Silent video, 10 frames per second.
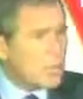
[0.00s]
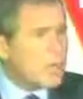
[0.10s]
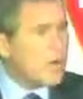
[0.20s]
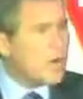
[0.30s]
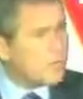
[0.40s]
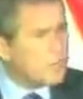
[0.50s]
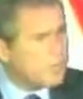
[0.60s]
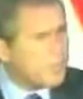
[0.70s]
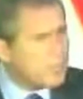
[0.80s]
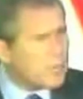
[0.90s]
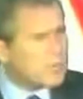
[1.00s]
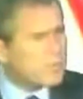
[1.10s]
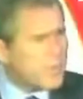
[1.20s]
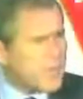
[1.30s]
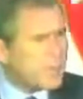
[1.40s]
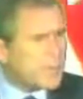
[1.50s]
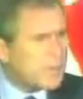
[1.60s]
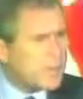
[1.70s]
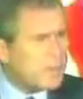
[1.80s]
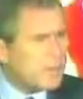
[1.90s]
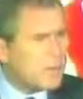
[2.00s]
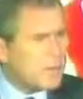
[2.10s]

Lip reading: And you're working hard to put food on your family.